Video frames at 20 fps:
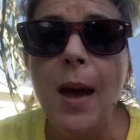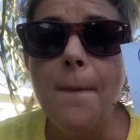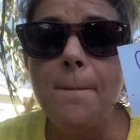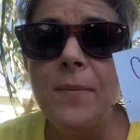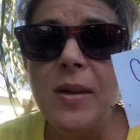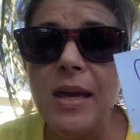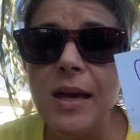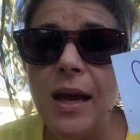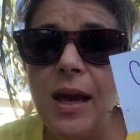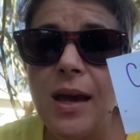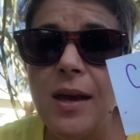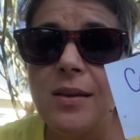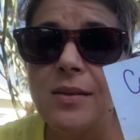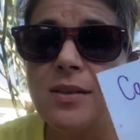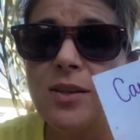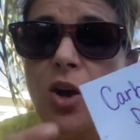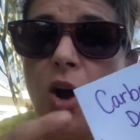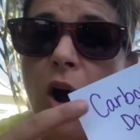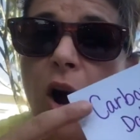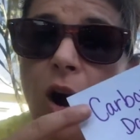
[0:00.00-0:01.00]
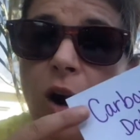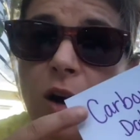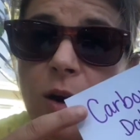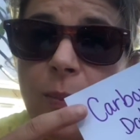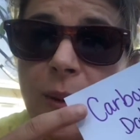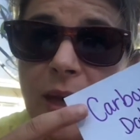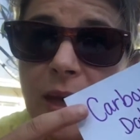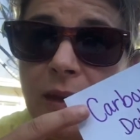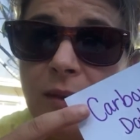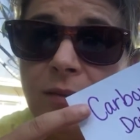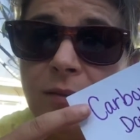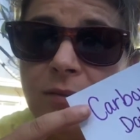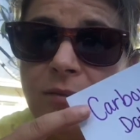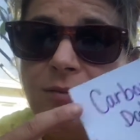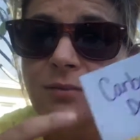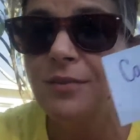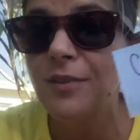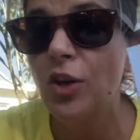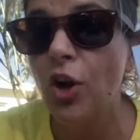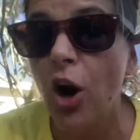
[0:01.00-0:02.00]
because
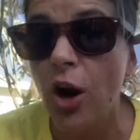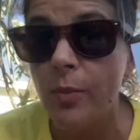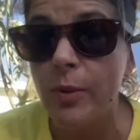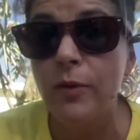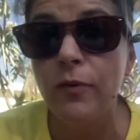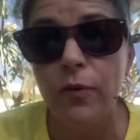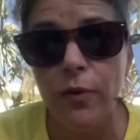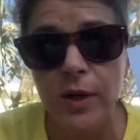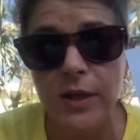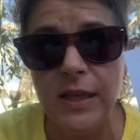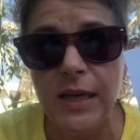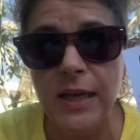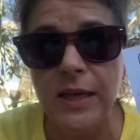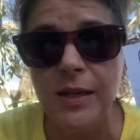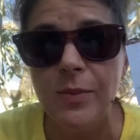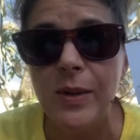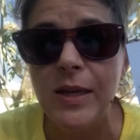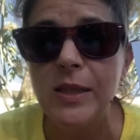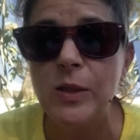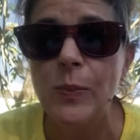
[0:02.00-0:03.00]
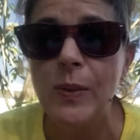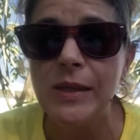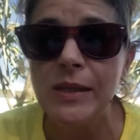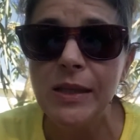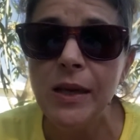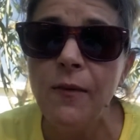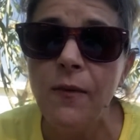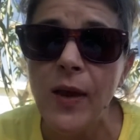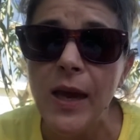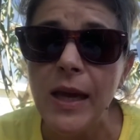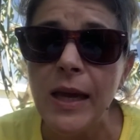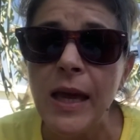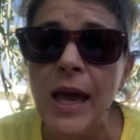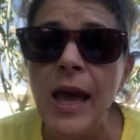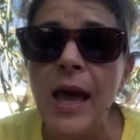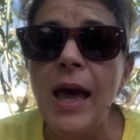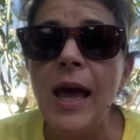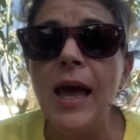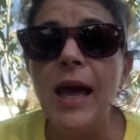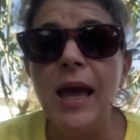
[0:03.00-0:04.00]
carbon-14 to be specific,
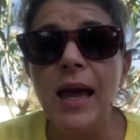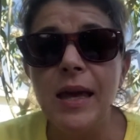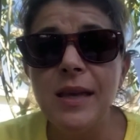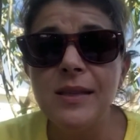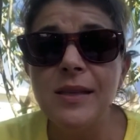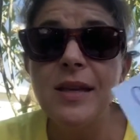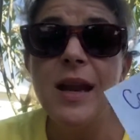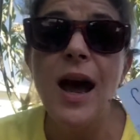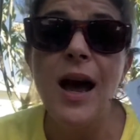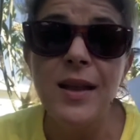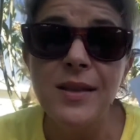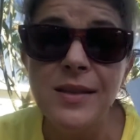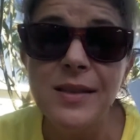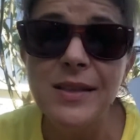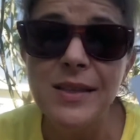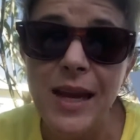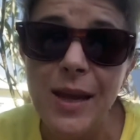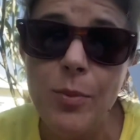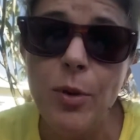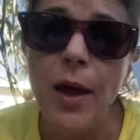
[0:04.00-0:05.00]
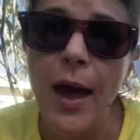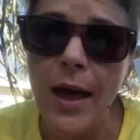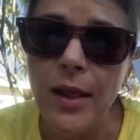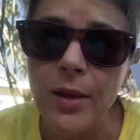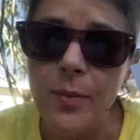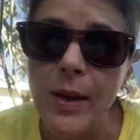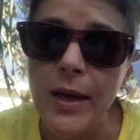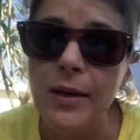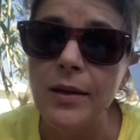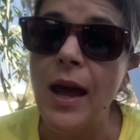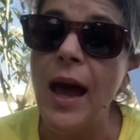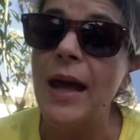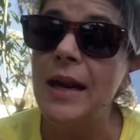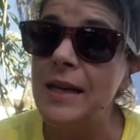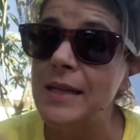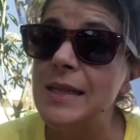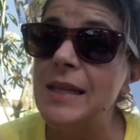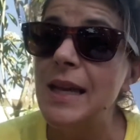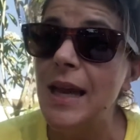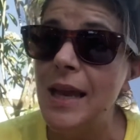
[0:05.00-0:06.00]
is an unstable element and
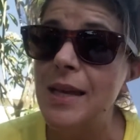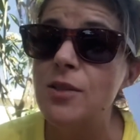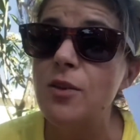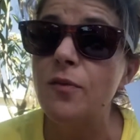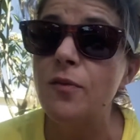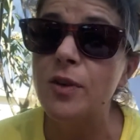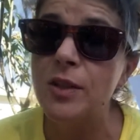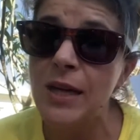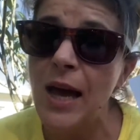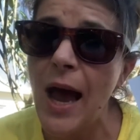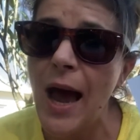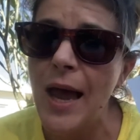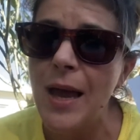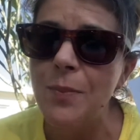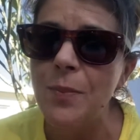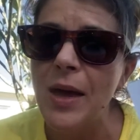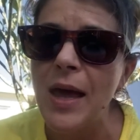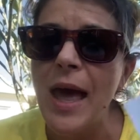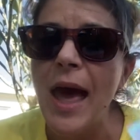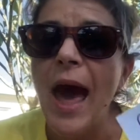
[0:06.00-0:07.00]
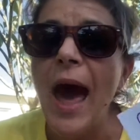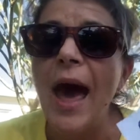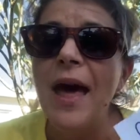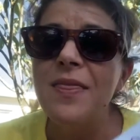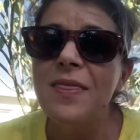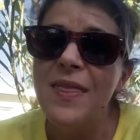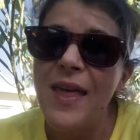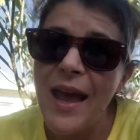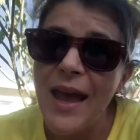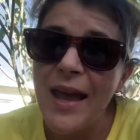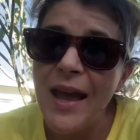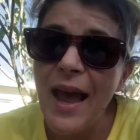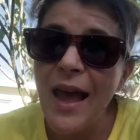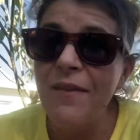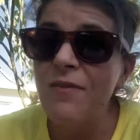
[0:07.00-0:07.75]
it decays over time. And they have